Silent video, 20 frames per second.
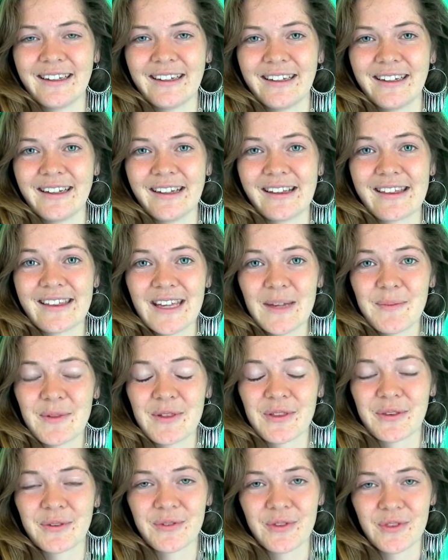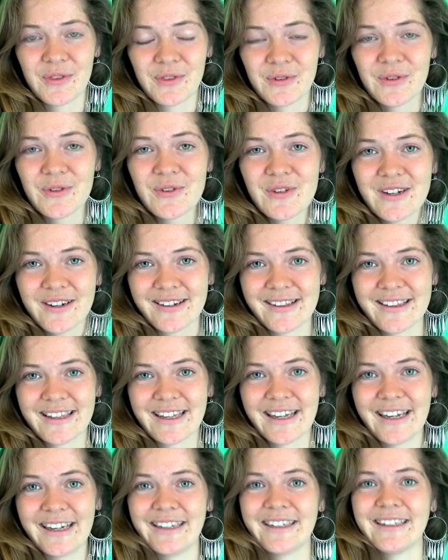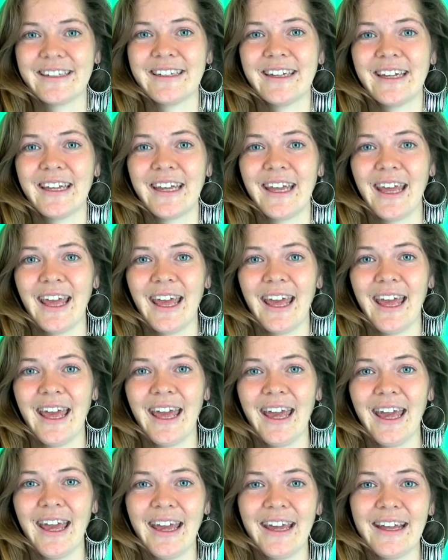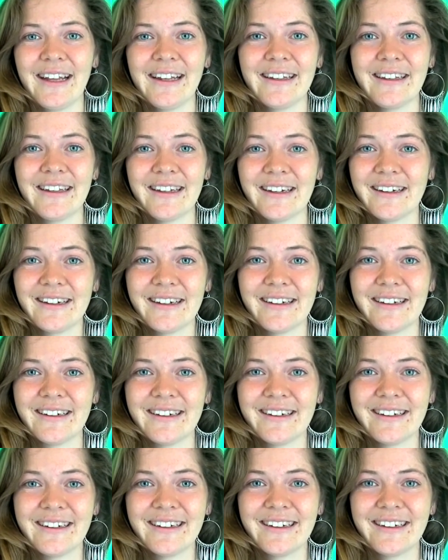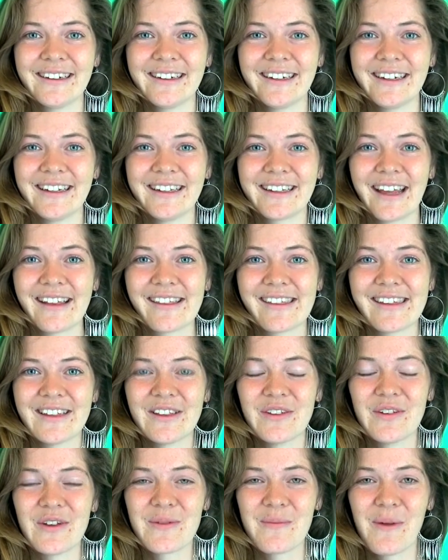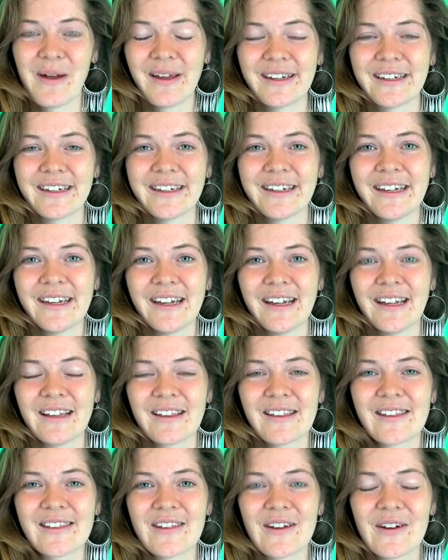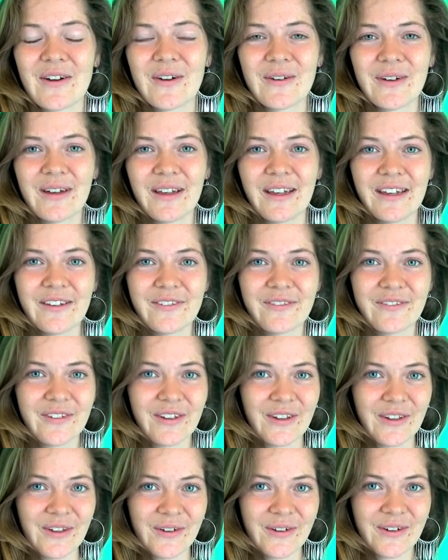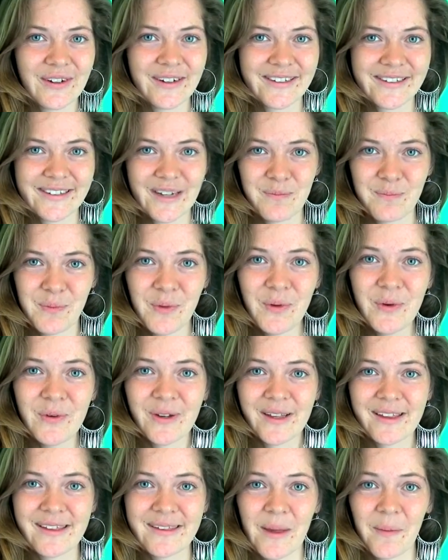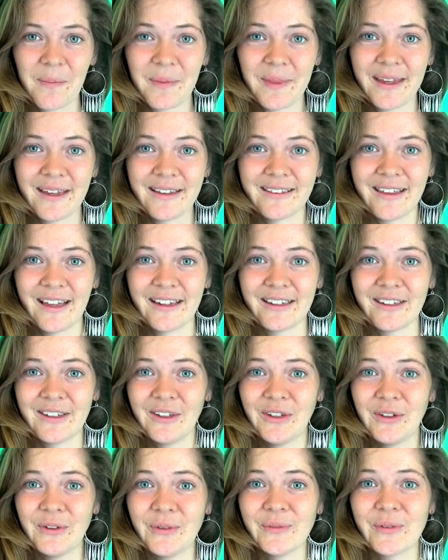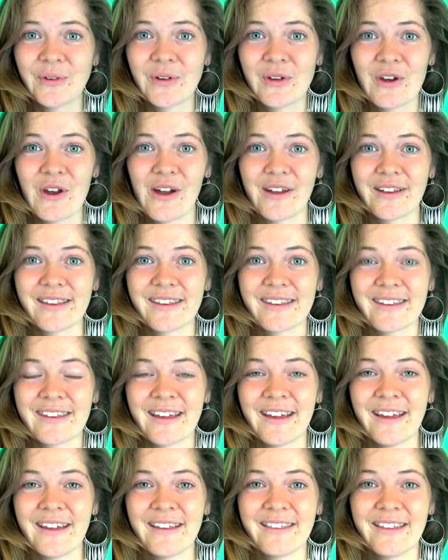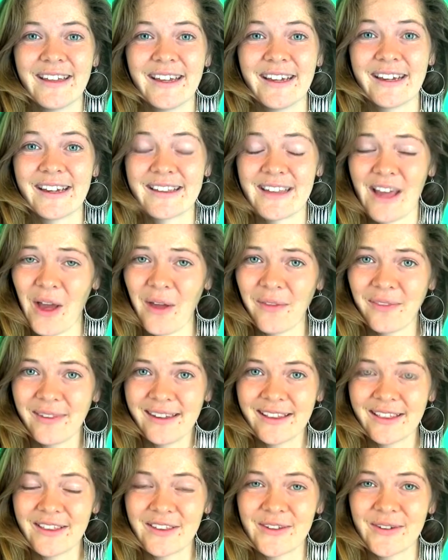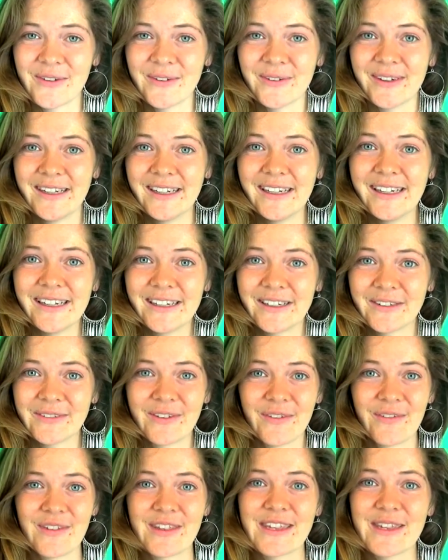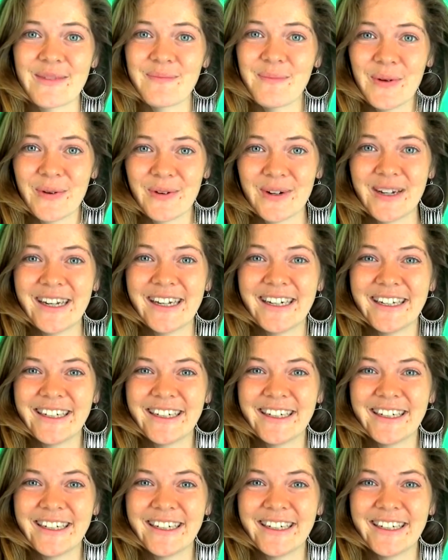It seeps through your skin and it gets into your body. So if your shampoo is something that you would not think is healthy to eat with a spoon,